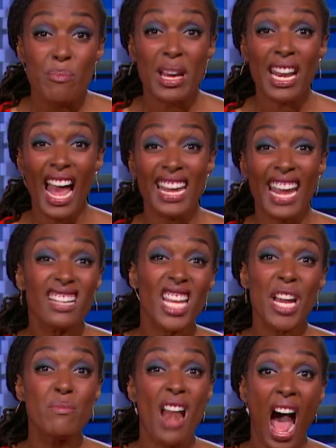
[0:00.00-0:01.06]
I guess
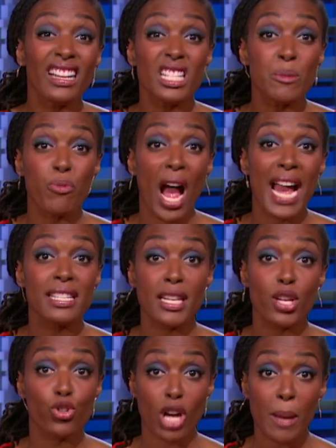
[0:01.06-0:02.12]
I'm not surprised
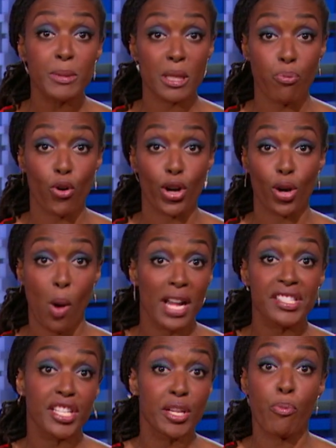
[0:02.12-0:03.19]
that a Trump supporter
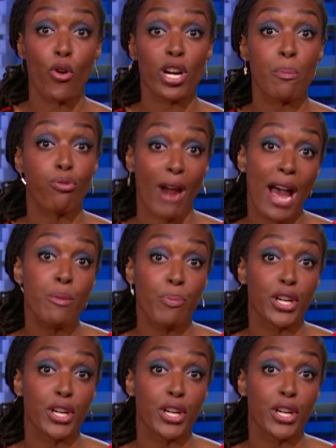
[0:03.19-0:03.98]
wants to deport a brown